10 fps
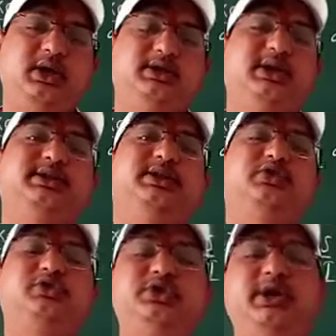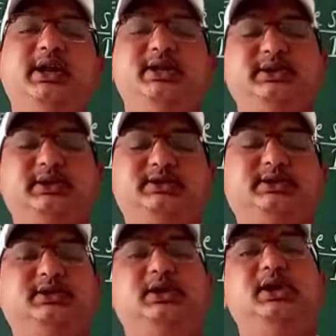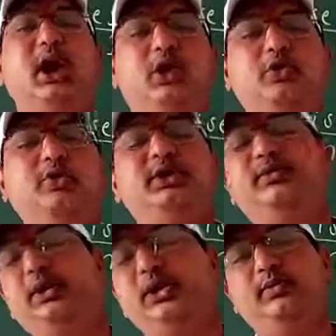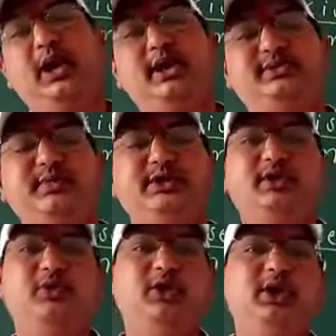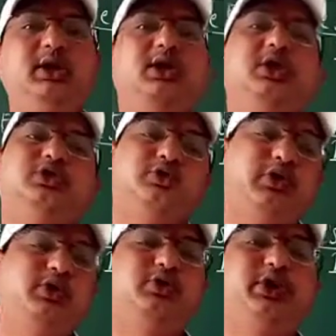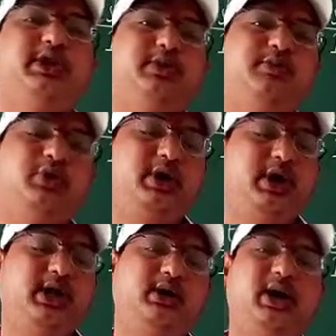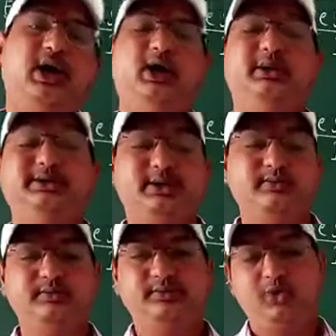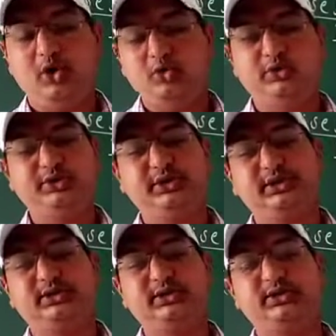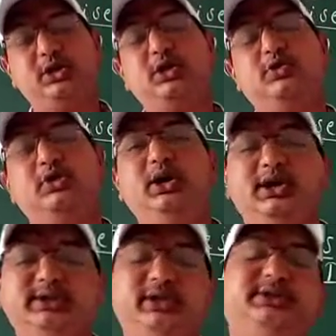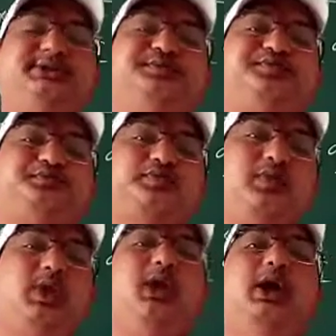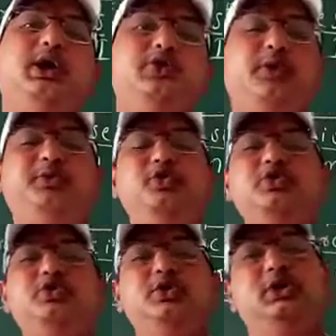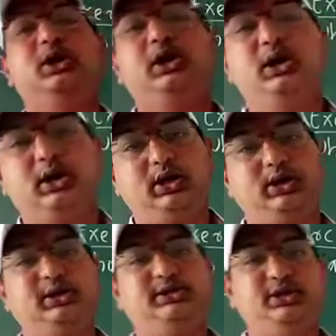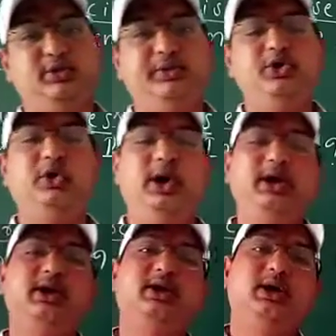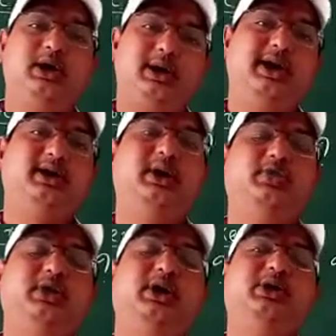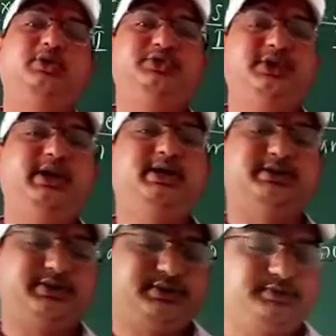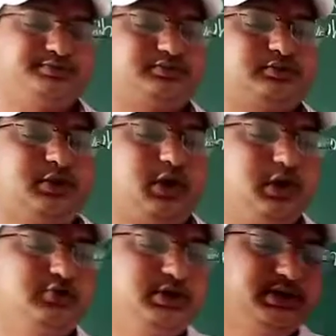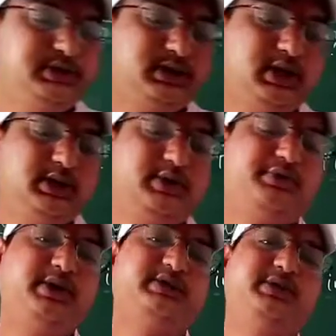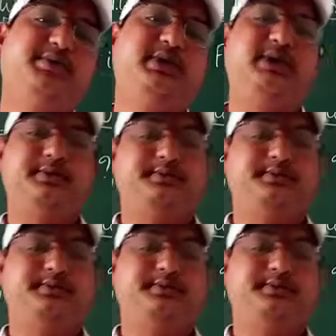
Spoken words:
that is the question and answers, along with the filling the blanks, match the following. So, we will do it in the board and some long question answers we will discuss, and you have to see the video and write down the question and answers. Students, the first chapter